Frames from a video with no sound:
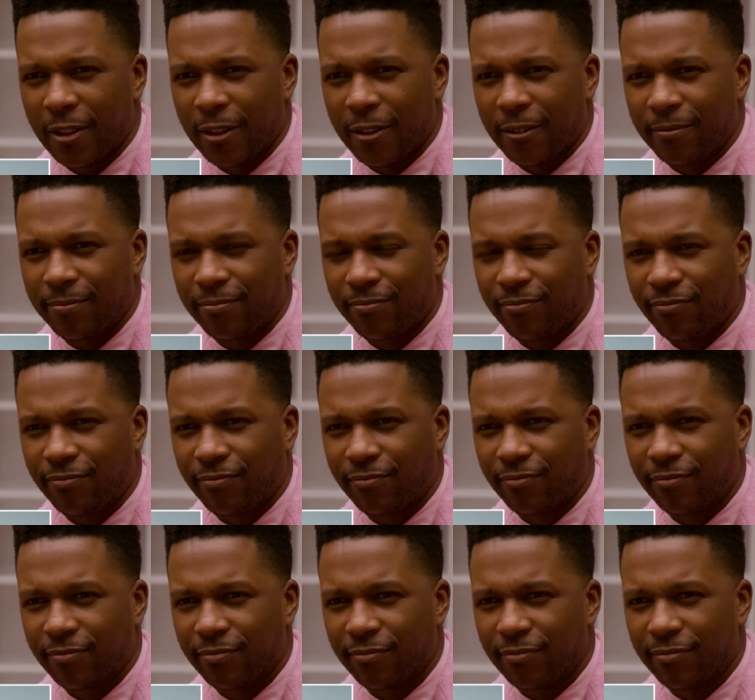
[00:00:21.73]

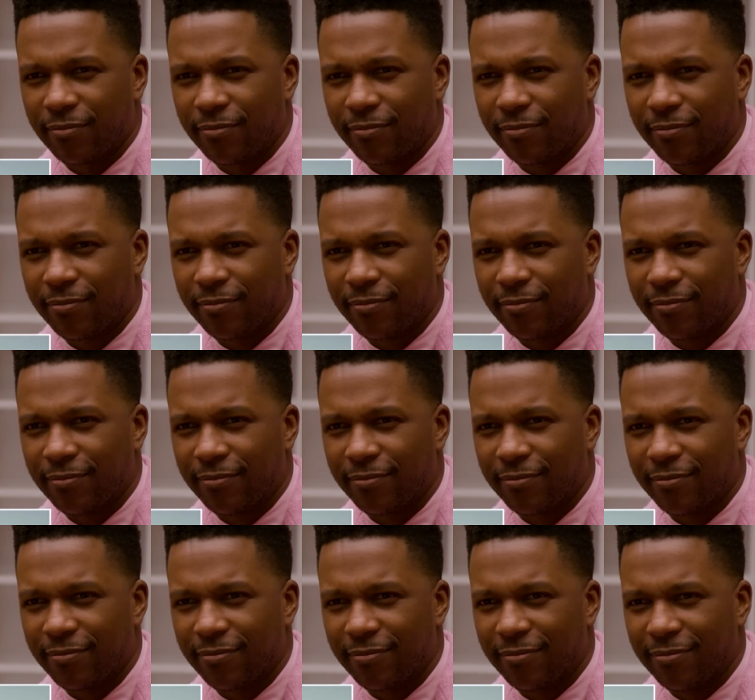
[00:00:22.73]

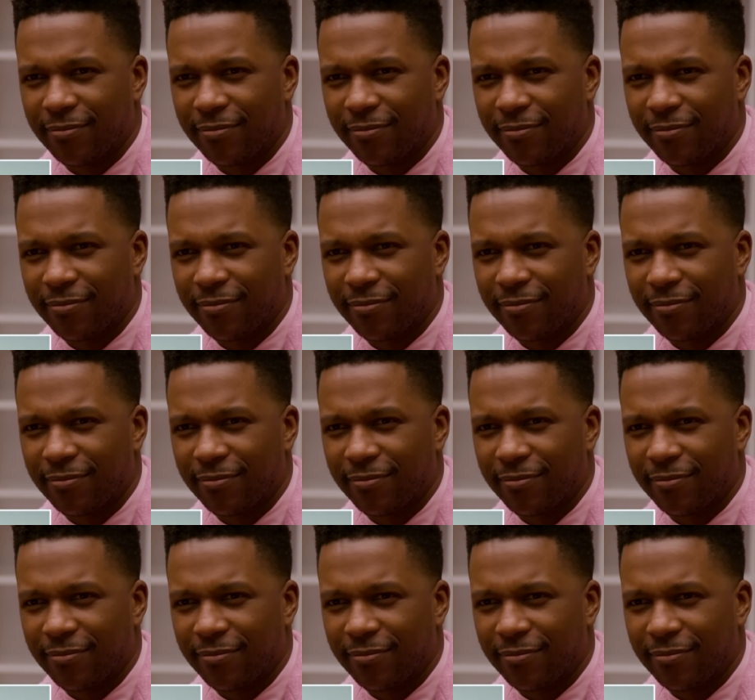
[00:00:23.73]
(not speaking)